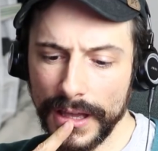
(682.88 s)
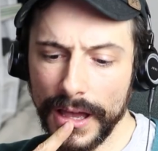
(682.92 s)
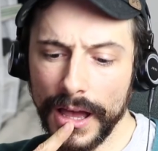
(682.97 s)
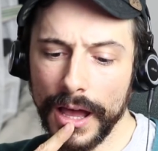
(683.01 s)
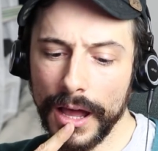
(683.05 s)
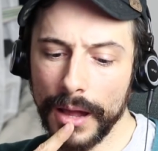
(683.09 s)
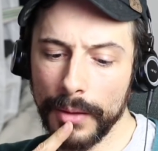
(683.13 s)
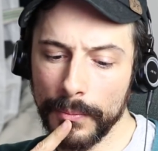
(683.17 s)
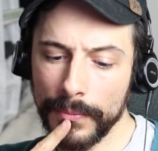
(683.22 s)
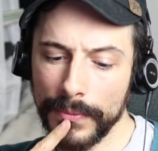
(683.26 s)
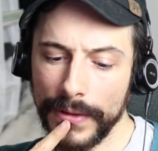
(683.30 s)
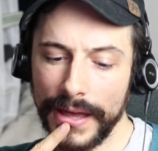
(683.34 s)

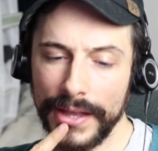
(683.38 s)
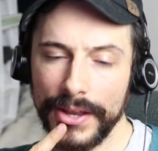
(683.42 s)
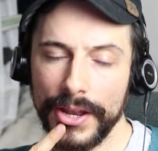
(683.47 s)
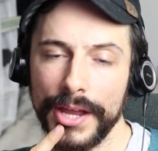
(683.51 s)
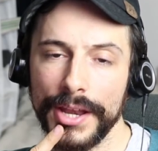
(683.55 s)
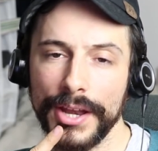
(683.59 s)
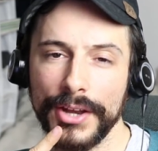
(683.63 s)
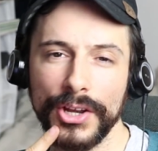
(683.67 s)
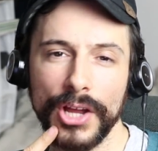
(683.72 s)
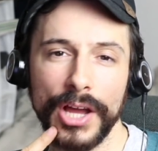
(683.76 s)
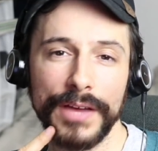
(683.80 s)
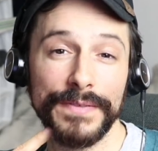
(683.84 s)
Um, and
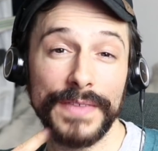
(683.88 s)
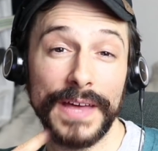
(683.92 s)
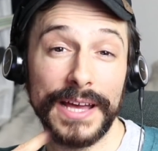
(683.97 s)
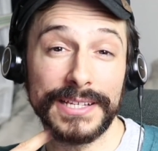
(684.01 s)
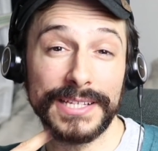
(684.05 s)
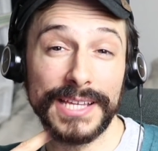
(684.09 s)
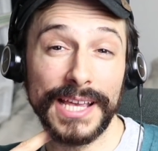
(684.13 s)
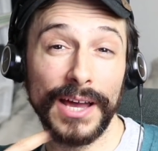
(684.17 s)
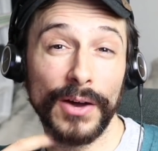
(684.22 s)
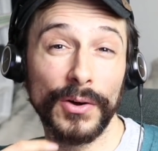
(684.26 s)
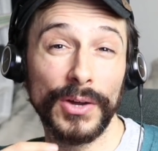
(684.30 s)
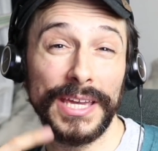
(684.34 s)
I don't know if
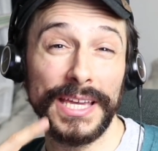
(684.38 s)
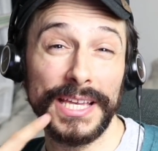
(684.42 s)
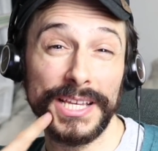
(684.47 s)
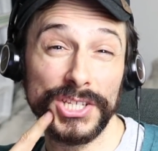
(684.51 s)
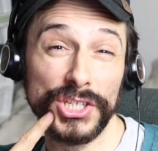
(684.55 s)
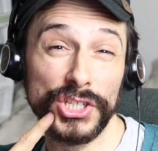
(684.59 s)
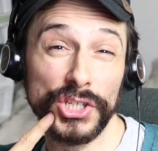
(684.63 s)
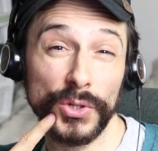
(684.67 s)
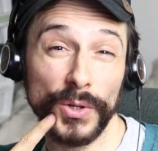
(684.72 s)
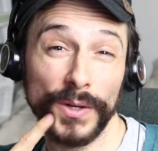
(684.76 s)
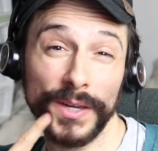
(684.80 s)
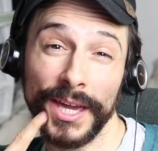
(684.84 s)
that's how
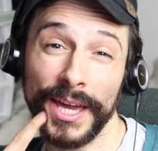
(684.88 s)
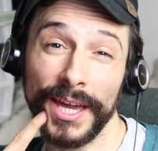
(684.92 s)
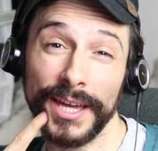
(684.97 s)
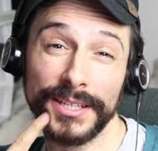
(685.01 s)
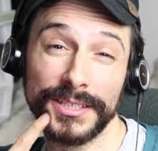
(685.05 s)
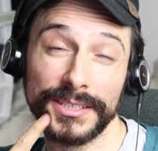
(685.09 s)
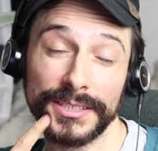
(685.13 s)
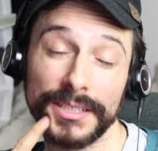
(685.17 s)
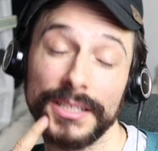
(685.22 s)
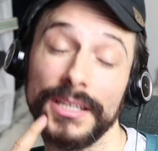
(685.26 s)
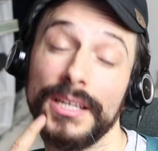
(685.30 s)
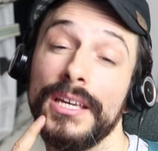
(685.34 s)
he's doing
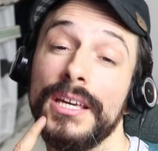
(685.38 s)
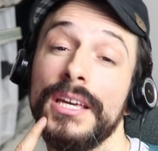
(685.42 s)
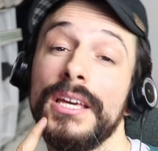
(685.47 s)
it.